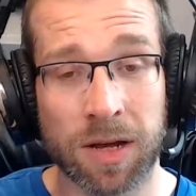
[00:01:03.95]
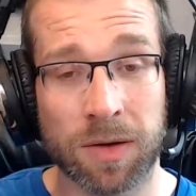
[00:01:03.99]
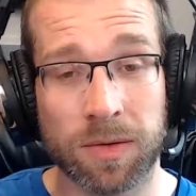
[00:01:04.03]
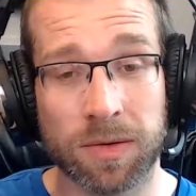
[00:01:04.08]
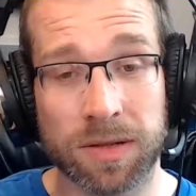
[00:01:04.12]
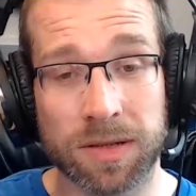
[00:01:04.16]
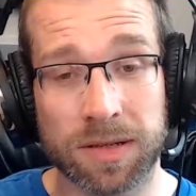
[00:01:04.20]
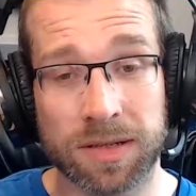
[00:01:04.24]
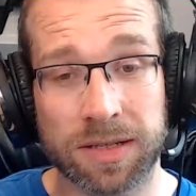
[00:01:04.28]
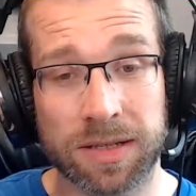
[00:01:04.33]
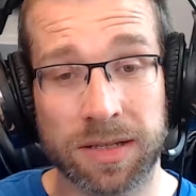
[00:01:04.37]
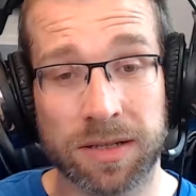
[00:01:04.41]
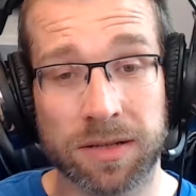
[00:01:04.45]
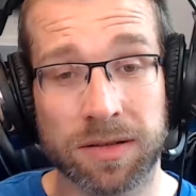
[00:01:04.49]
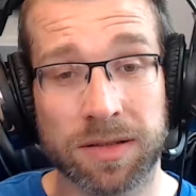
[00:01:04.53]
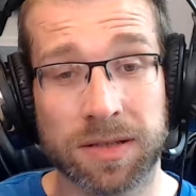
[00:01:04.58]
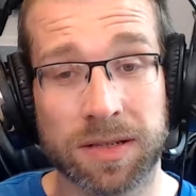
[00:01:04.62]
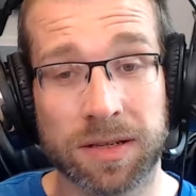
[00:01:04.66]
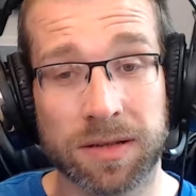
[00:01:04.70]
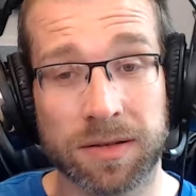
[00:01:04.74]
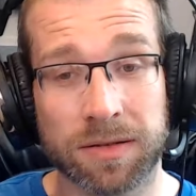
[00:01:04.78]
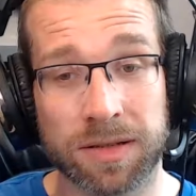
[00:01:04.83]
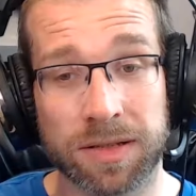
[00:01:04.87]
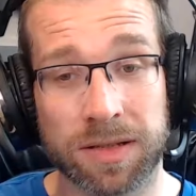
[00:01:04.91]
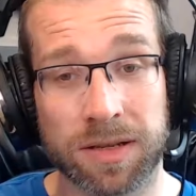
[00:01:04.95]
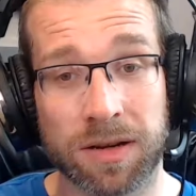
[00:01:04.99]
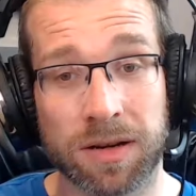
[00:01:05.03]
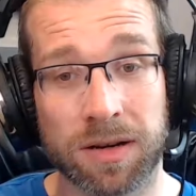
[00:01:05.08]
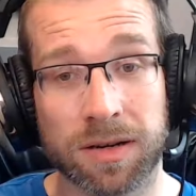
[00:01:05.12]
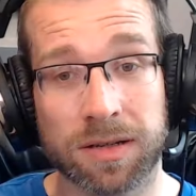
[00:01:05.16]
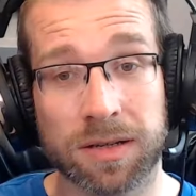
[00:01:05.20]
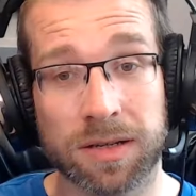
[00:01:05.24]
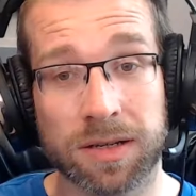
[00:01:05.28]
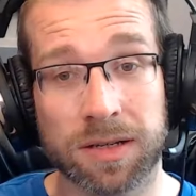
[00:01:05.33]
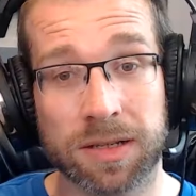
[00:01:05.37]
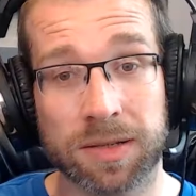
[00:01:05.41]
with the SteelSeries
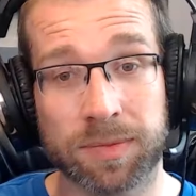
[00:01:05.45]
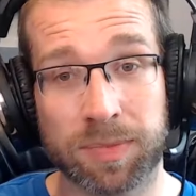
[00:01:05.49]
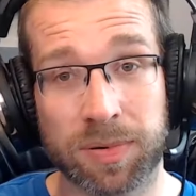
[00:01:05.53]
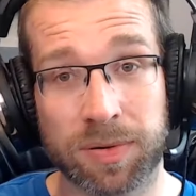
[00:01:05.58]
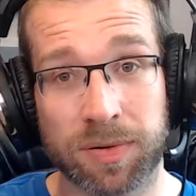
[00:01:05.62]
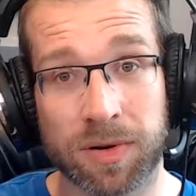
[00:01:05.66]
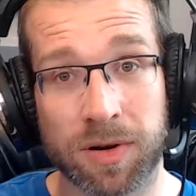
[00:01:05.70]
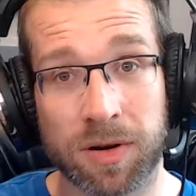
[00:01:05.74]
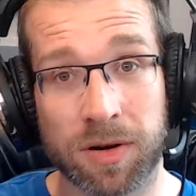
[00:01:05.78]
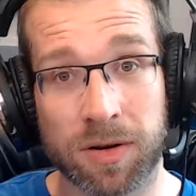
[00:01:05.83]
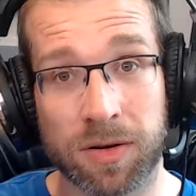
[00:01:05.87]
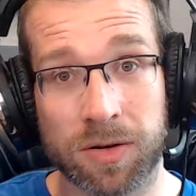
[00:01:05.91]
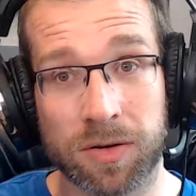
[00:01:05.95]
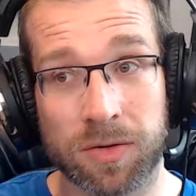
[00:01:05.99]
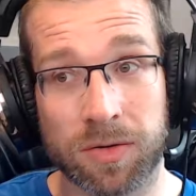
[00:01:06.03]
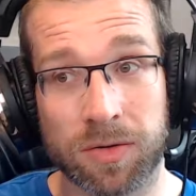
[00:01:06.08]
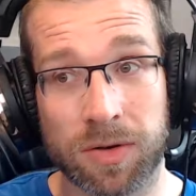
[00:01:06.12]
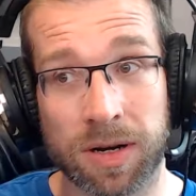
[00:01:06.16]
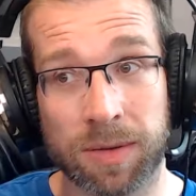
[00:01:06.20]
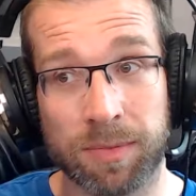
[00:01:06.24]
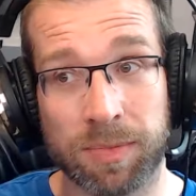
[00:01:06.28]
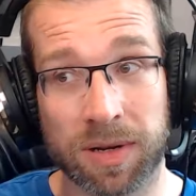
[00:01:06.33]
Arctis Pro